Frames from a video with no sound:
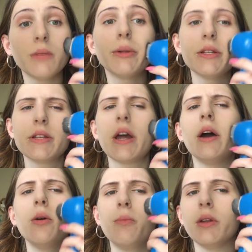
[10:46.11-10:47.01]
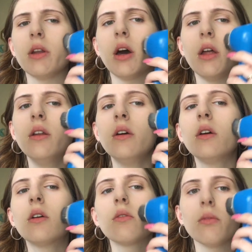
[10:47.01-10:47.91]
I said, blend it out, but
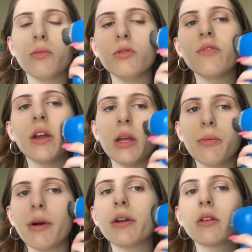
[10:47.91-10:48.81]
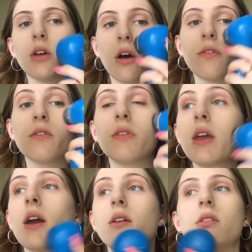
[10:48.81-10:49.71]
not remove any product
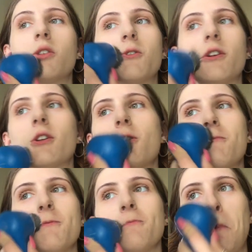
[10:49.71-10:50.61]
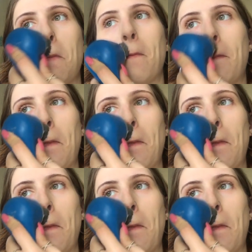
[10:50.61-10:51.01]
off of the acne you're trying to cover.